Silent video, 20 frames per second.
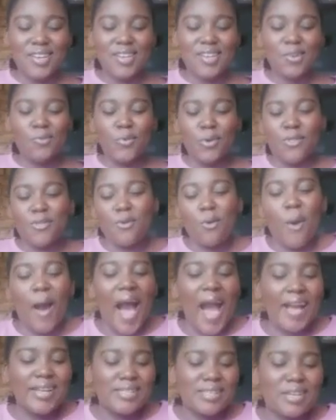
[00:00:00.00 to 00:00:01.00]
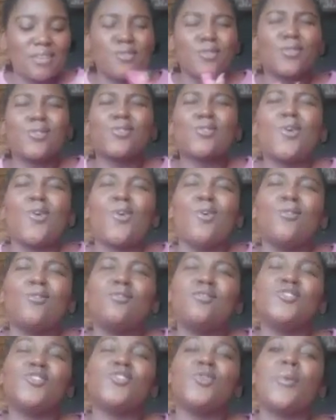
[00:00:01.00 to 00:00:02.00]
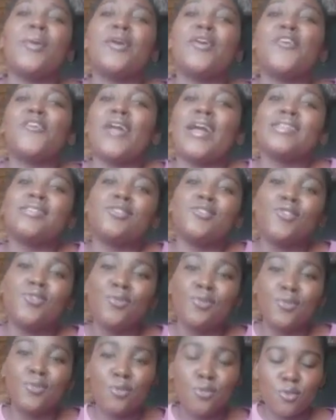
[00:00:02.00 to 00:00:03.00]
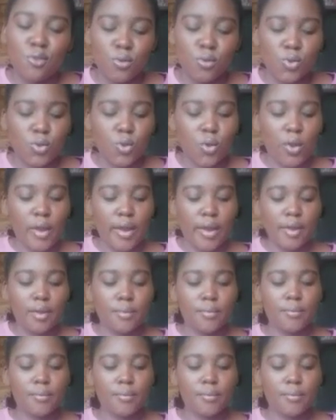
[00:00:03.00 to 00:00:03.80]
with your eyes and your soul showing gratitude to your joy.